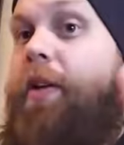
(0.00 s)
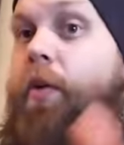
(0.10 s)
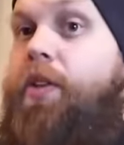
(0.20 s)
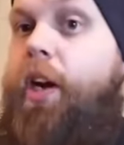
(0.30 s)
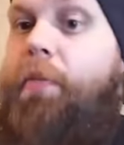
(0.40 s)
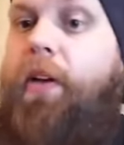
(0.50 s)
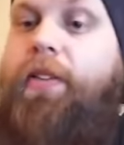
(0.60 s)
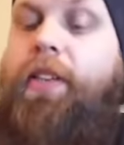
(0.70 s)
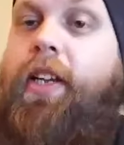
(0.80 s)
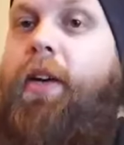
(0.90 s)
that's not what we're talking
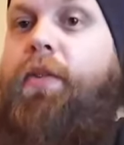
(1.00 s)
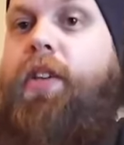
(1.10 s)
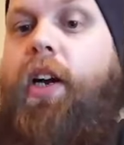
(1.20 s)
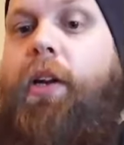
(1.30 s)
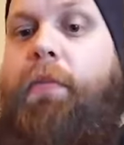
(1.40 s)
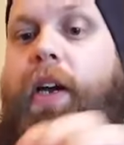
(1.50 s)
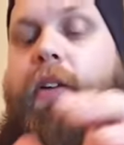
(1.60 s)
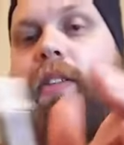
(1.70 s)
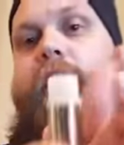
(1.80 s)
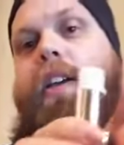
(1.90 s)
about. Today we're talking
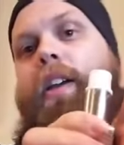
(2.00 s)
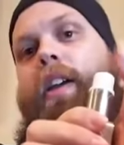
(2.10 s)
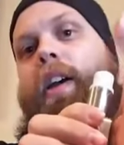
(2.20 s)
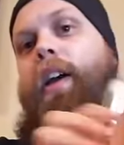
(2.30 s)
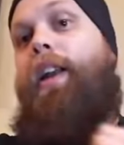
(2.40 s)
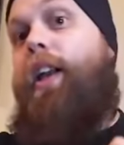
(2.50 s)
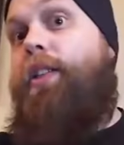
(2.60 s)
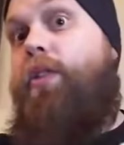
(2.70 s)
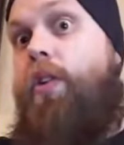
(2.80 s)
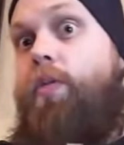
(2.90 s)
about Le
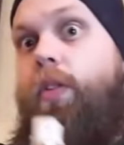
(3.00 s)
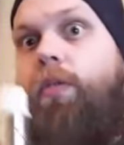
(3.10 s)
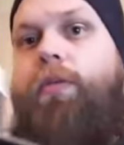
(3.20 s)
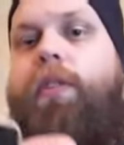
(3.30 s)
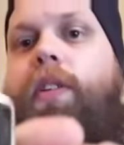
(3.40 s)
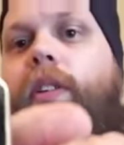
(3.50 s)
SnowWolf.